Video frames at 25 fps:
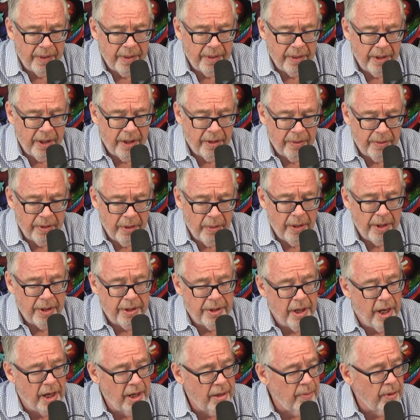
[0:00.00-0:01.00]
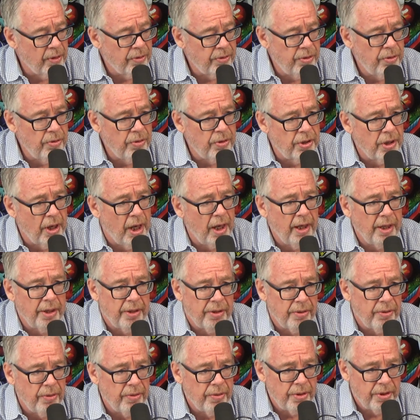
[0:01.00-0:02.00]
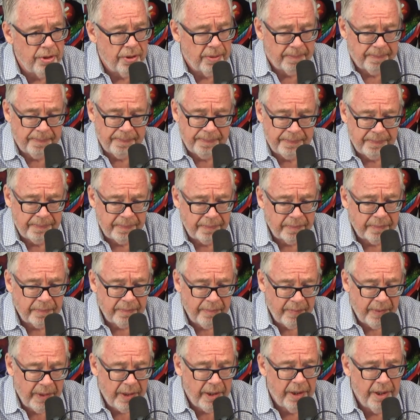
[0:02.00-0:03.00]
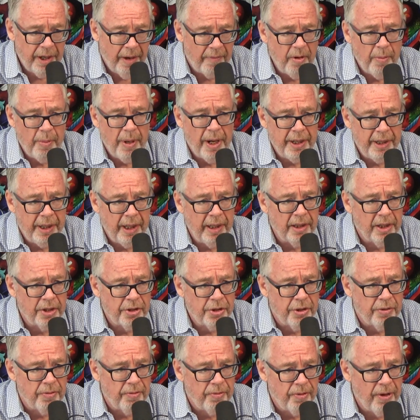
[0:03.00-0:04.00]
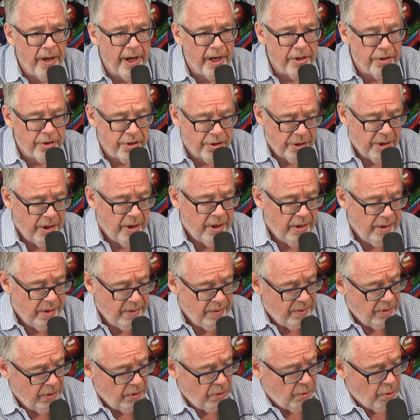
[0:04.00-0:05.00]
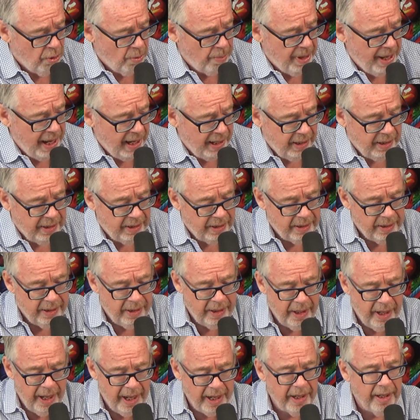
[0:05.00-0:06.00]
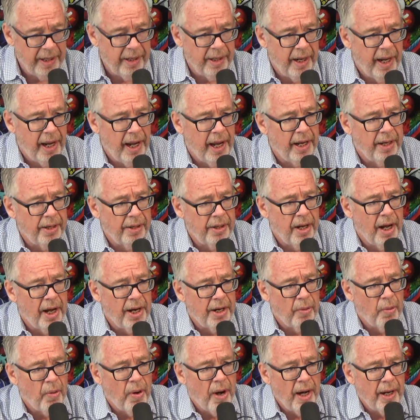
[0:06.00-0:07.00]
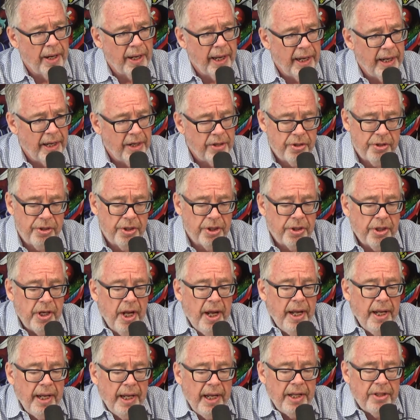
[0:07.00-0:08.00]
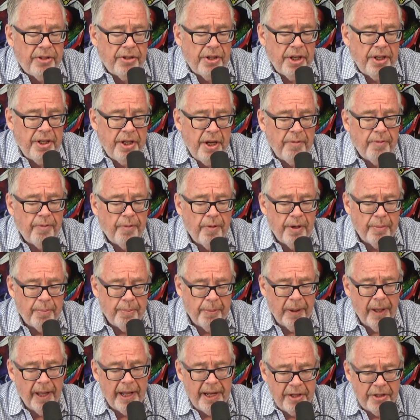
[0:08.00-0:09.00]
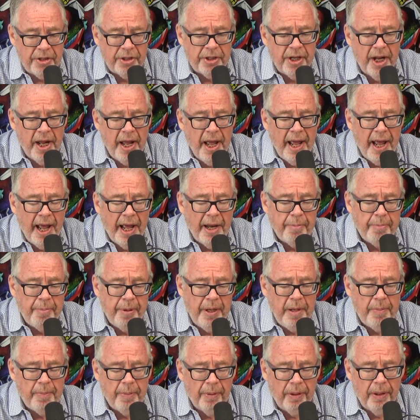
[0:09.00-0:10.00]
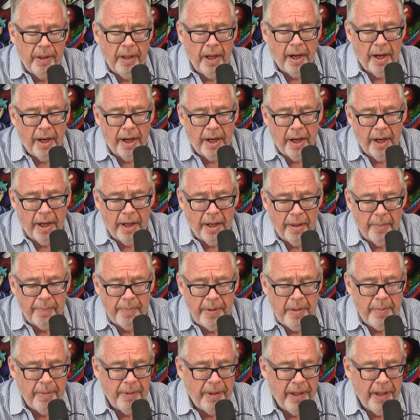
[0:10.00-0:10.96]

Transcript: you know, you want to talk about two solitudes, never mind English and French, Quebec and Kahnawake. It's just, it's a different place, and people have